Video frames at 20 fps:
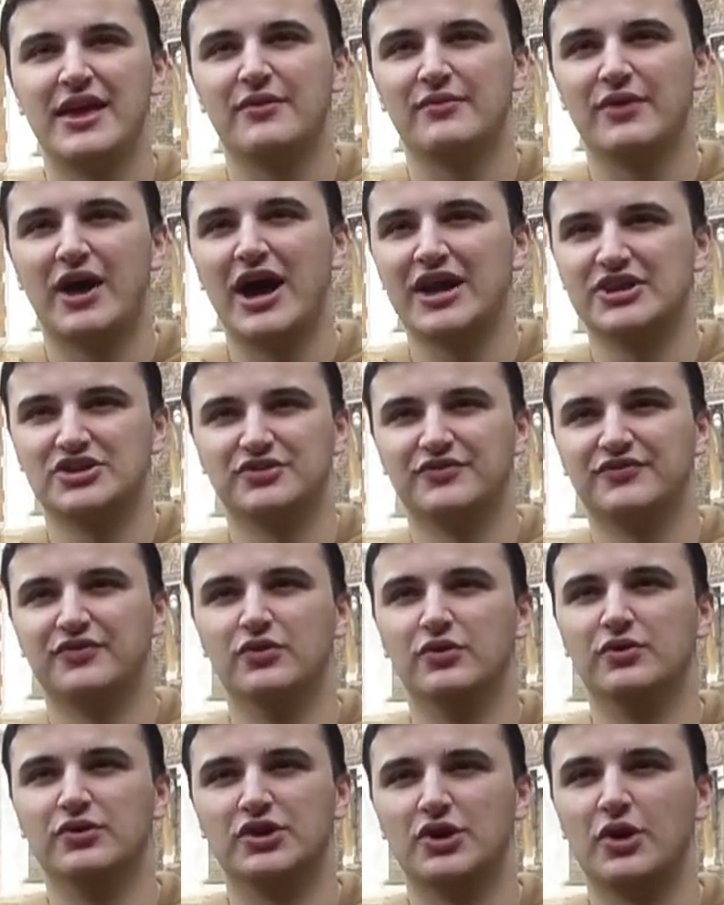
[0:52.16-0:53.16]
I just
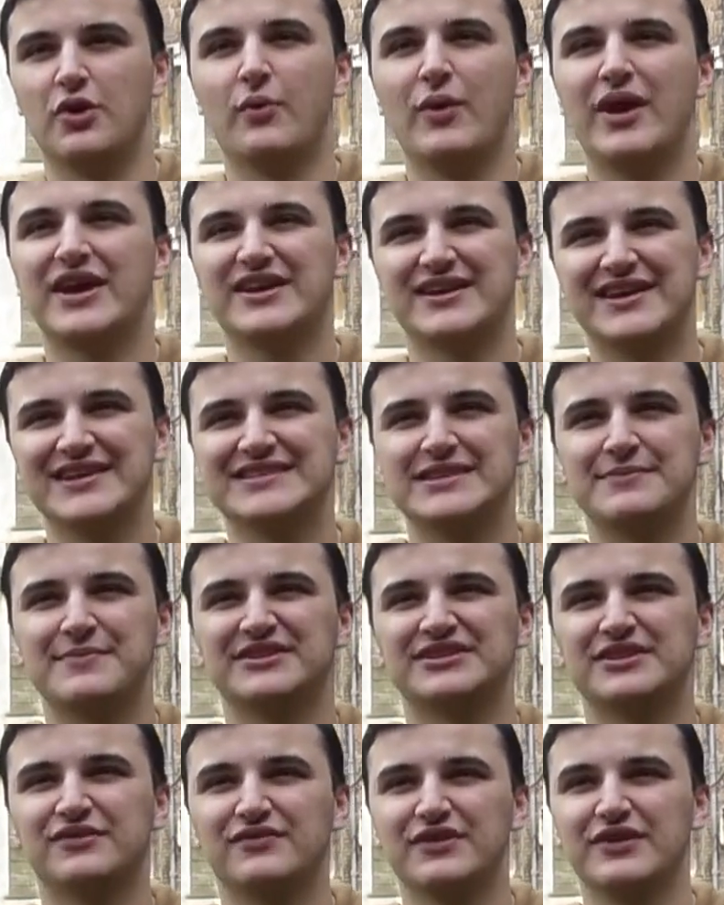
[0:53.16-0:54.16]
thought, you know, where can I see
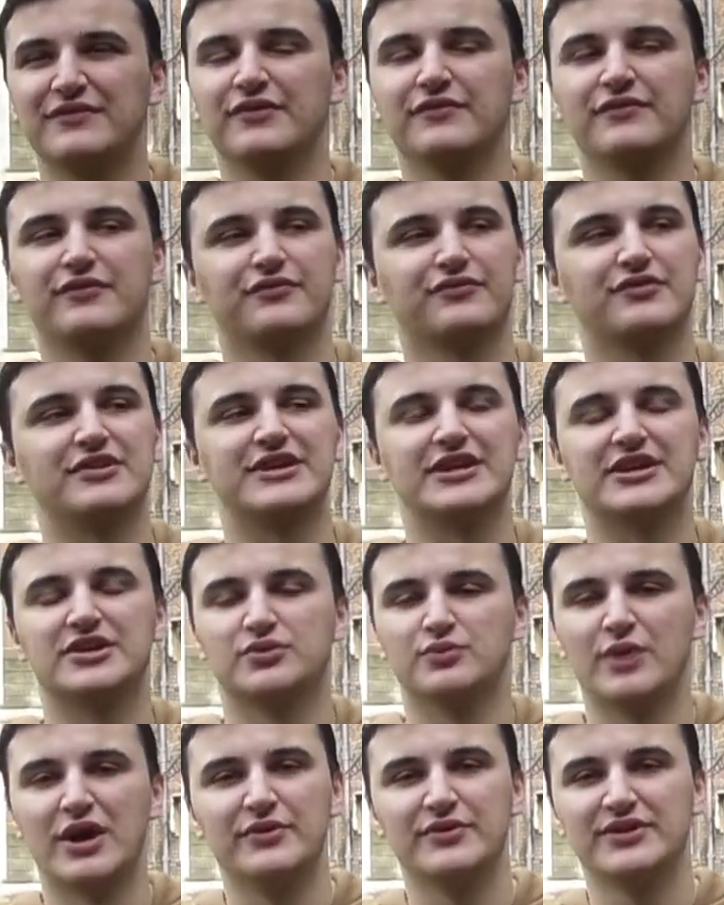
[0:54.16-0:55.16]
myself living for 3
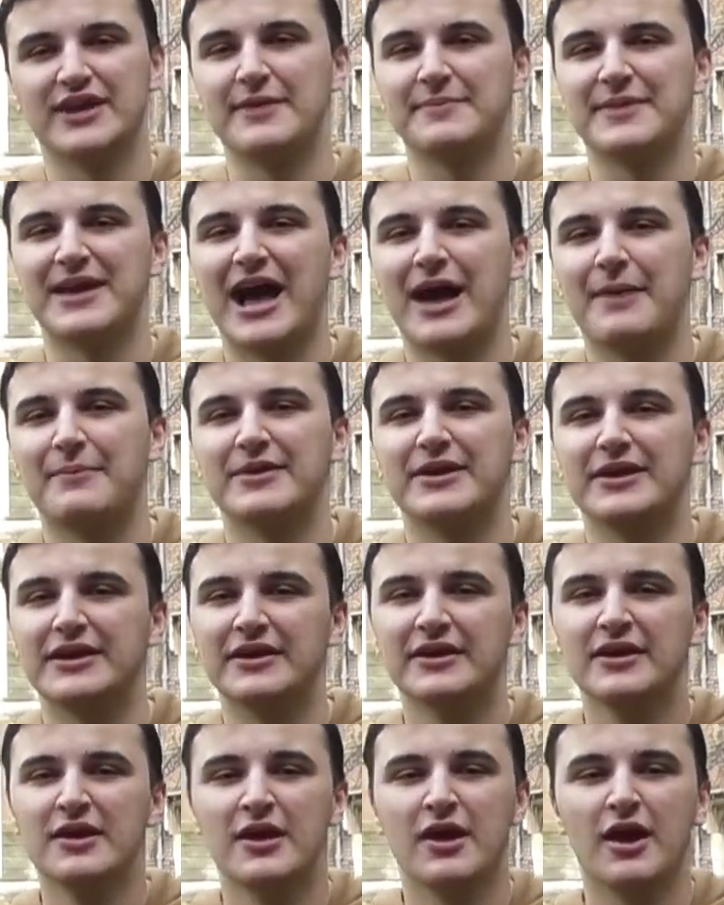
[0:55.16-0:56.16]
years? Where would I be
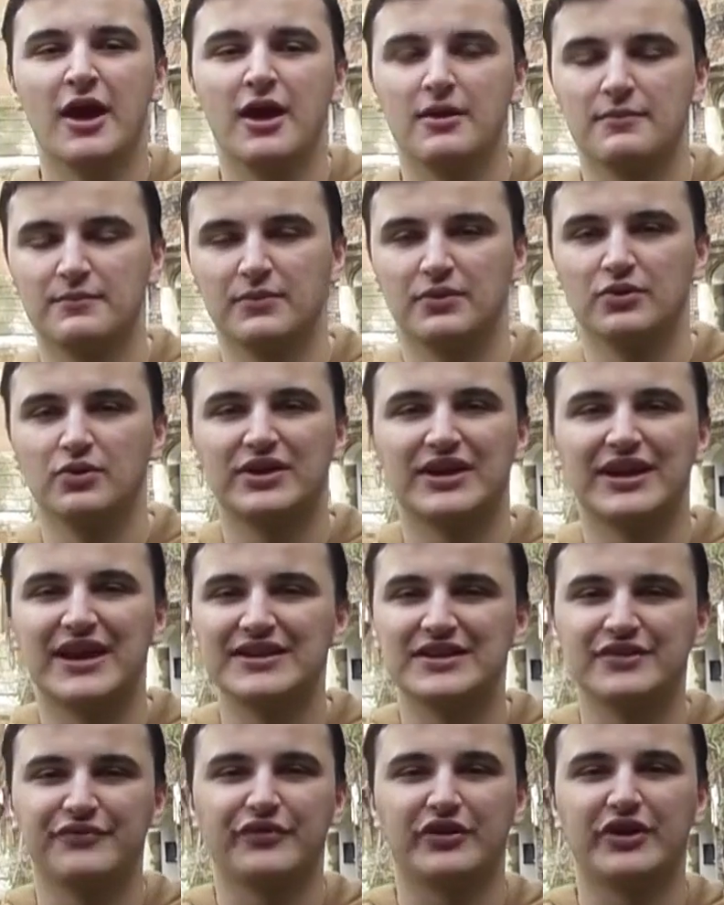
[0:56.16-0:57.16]
happy? Looking
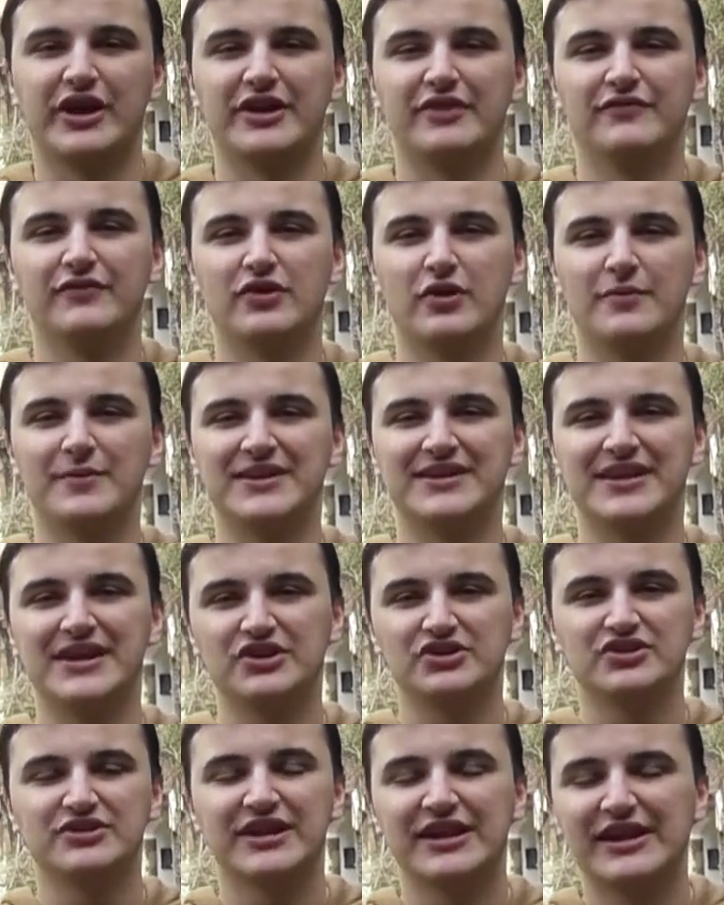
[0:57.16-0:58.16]
at the different kind of
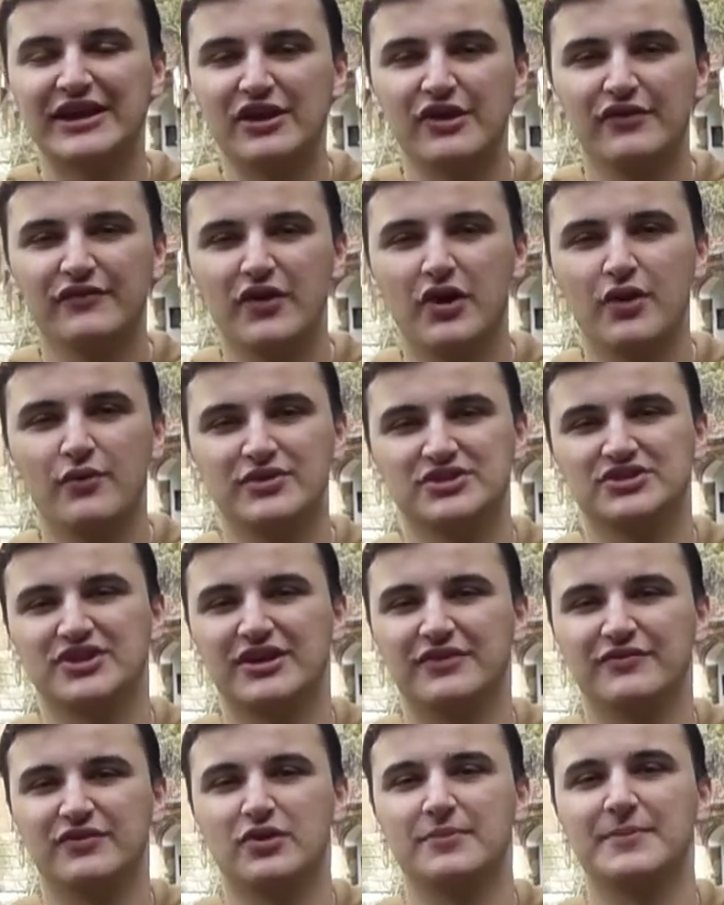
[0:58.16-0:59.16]
accommodation that they offer, which
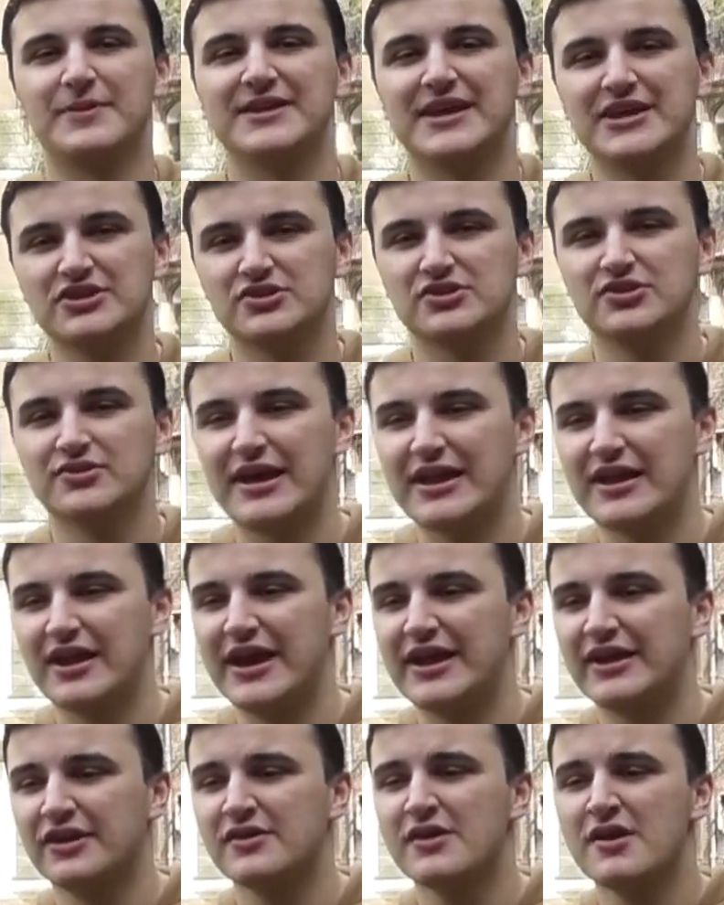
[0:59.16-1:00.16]
kind of accommodation do I
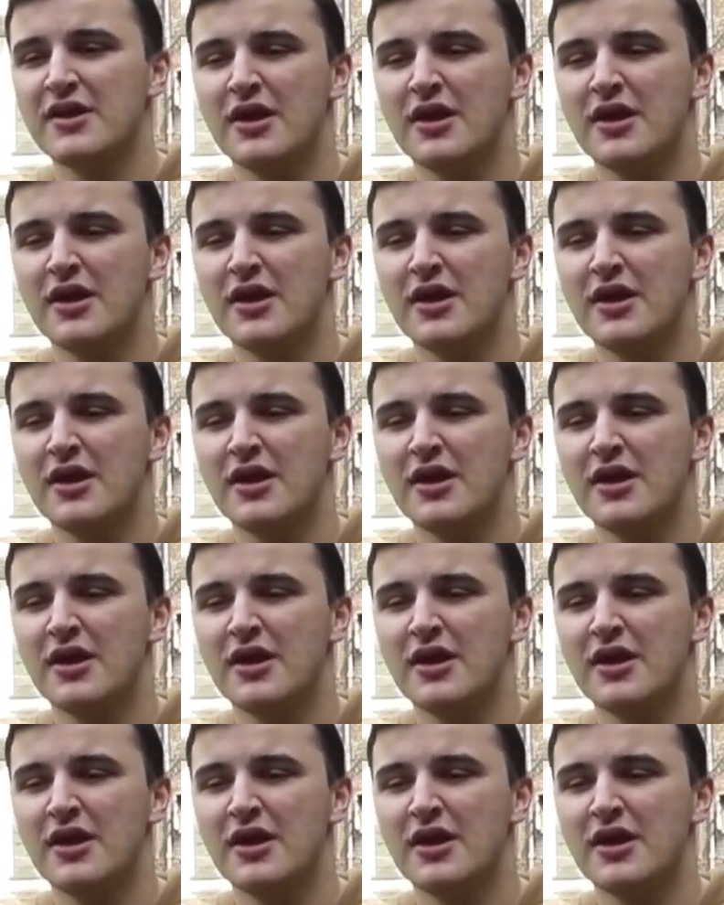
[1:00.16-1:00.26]
like?